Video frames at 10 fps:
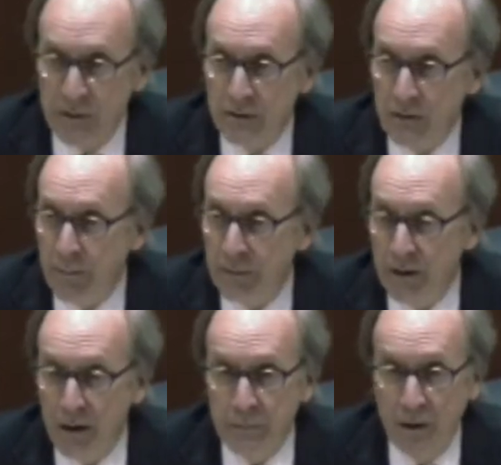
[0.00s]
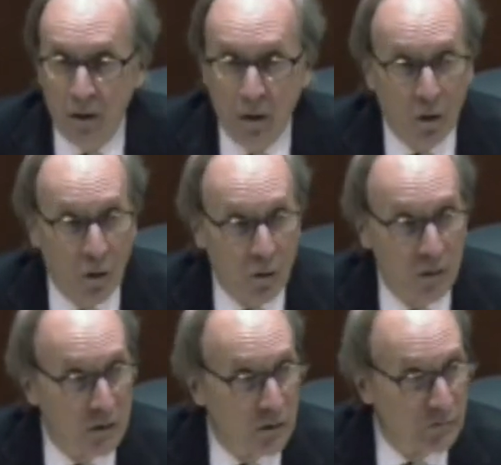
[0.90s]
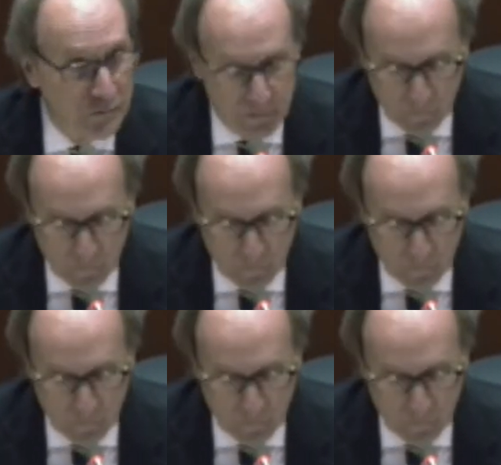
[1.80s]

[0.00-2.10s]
be cropping up all over